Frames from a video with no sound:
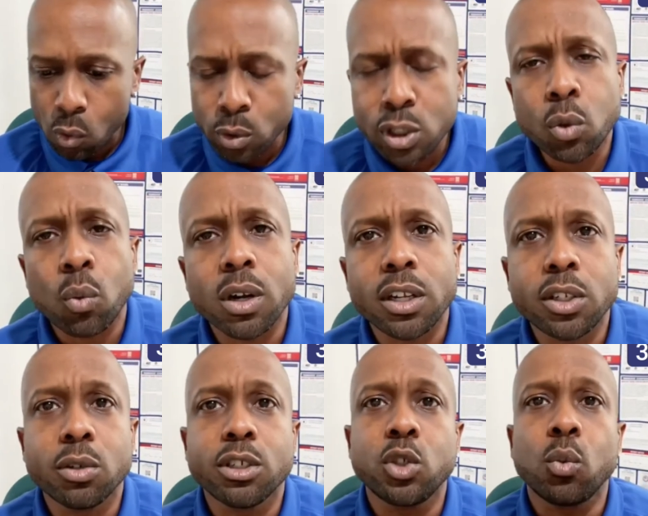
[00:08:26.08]
what you want to
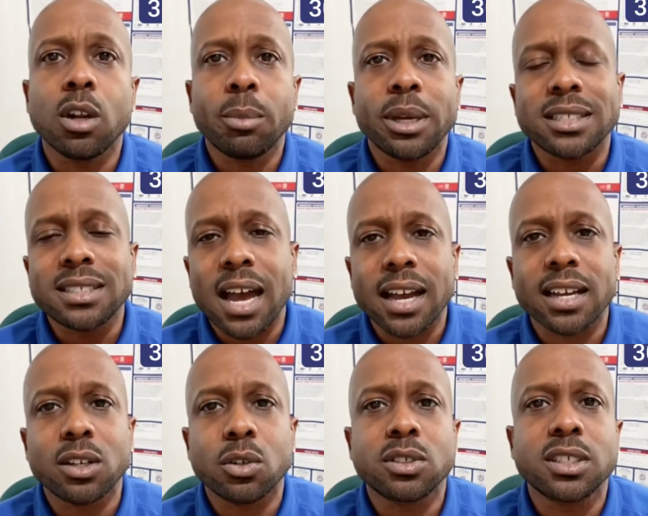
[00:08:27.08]
do is you want to be
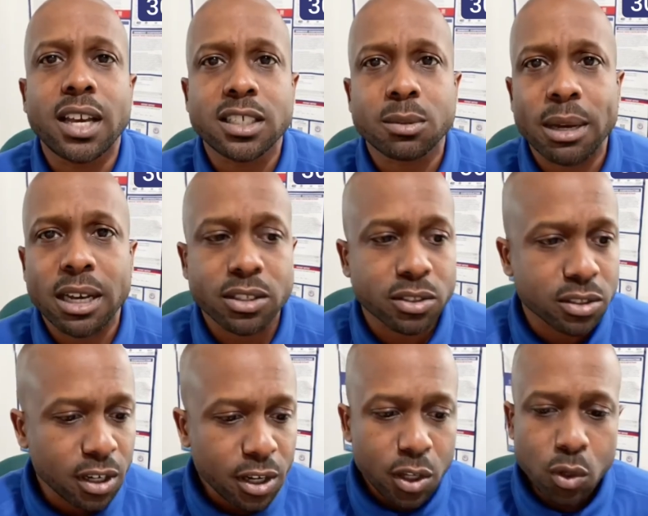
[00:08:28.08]
attacking those case managers.
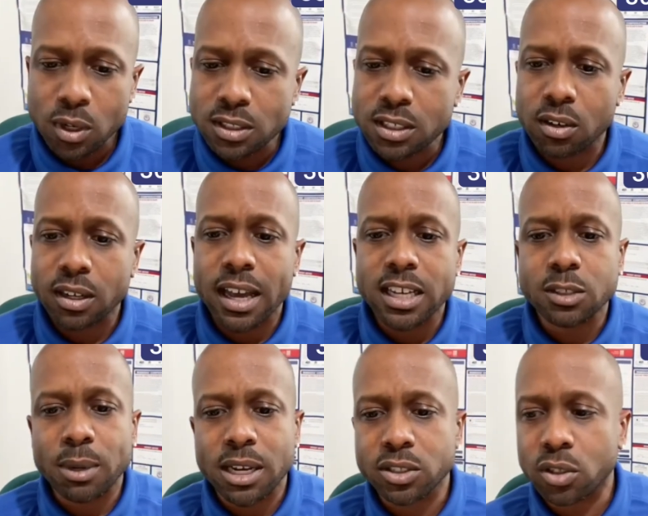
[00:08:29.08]
You want to tell the case
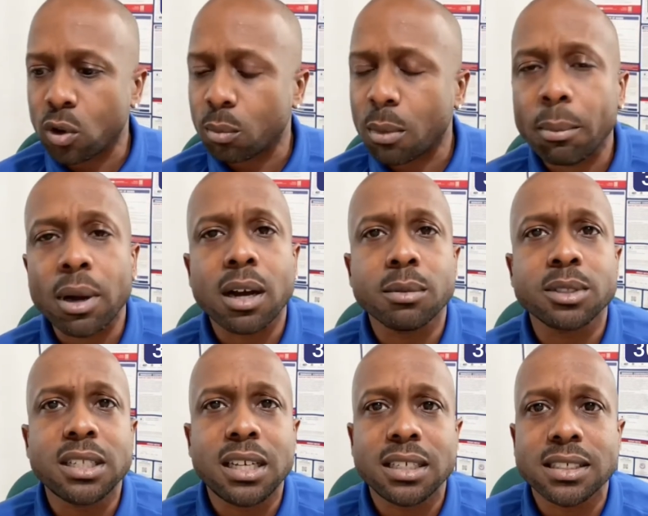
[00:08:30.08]
manager, look, my
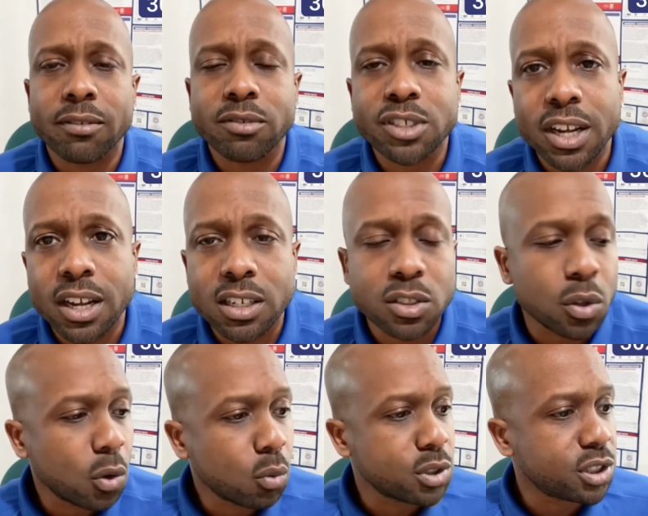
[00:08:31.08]
mom's needs have changed.
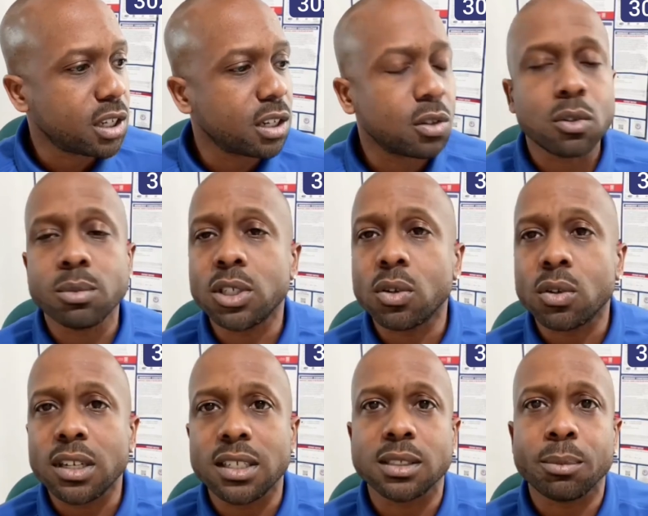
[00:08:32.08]
When she get home, she going
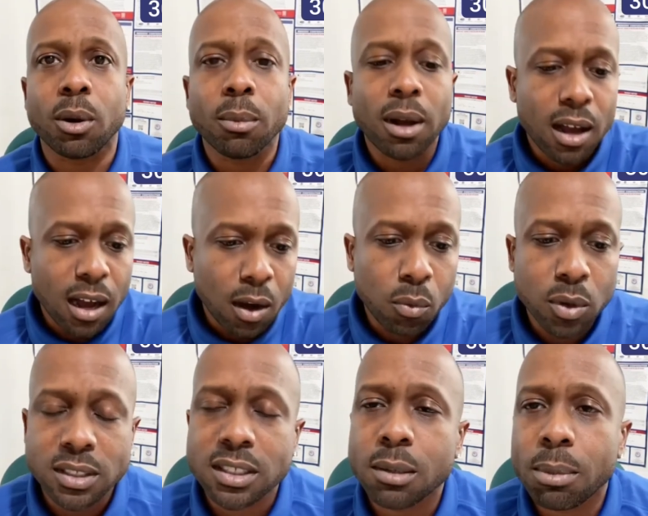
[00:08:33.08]
to need some help. I
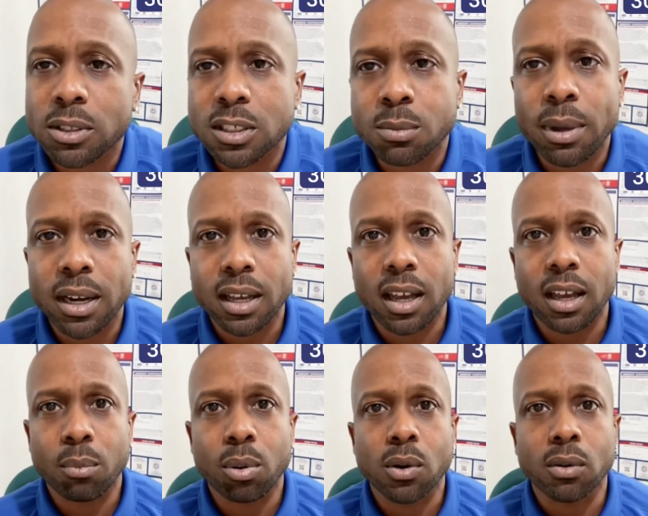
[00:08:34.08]
want to see about this
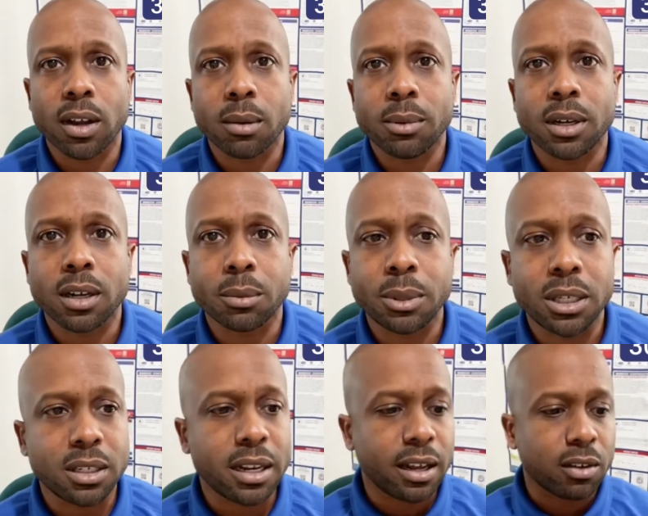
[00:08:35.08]
Medicaid program. You know what I
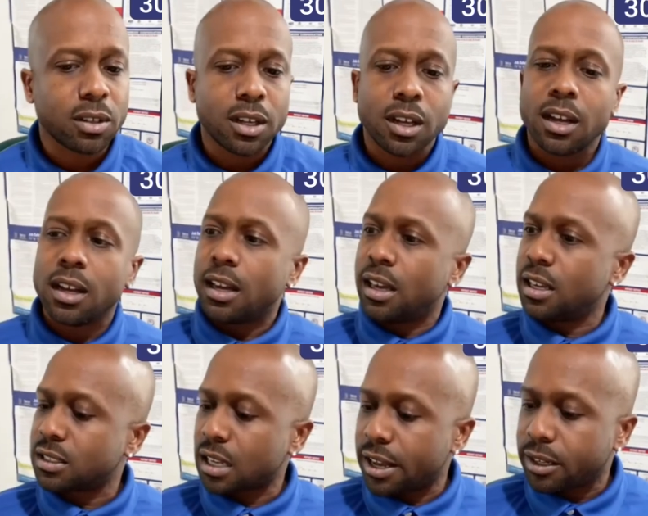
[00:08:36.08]
mean? Now,
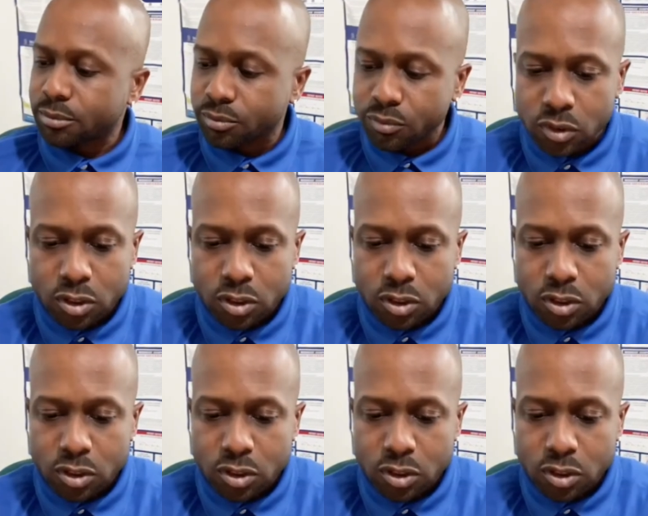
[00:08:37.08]
it's like